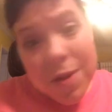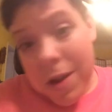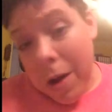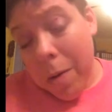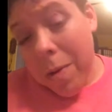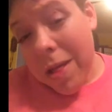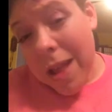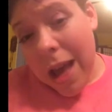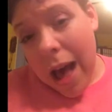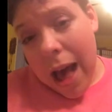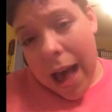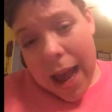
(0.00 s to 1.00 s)
go with the
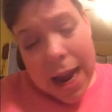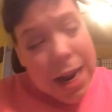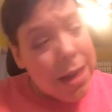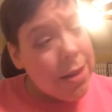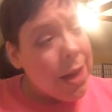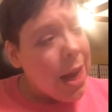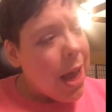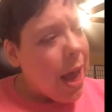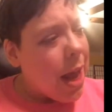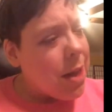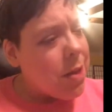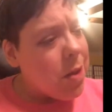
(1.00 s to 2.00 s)
eyes,
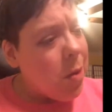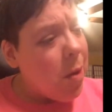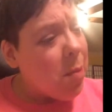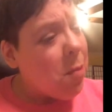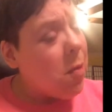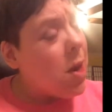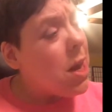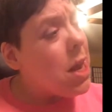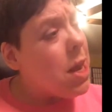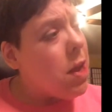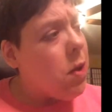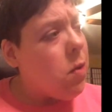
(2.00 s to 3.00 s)
and so I'm going to
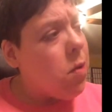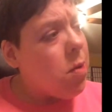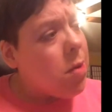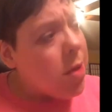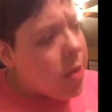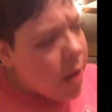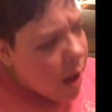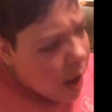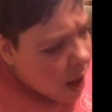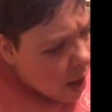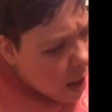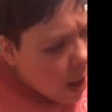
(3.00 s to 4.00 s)
use
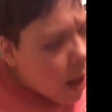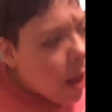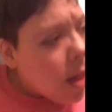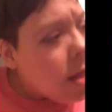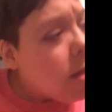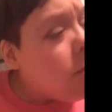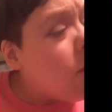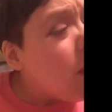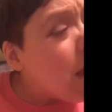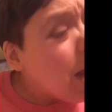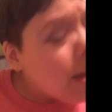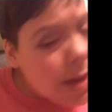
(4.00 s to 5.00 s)
the
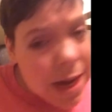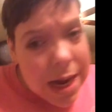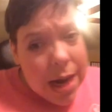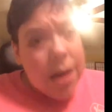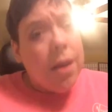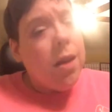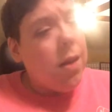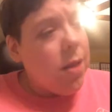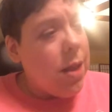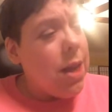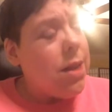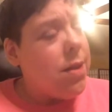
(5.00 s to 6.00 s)
3D
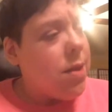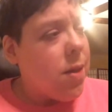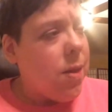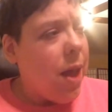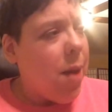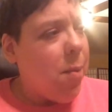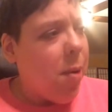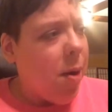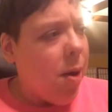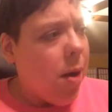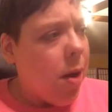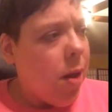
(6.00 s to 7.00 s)
Glitz
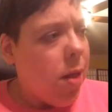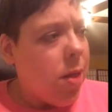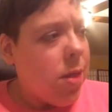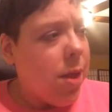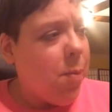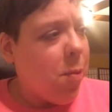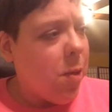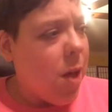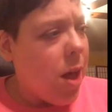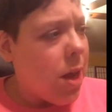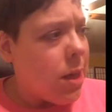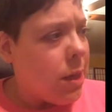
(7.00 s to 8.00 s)
Glamour Lip
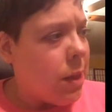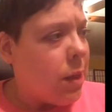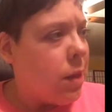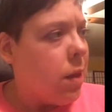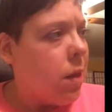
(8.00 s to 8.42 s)
Gloss.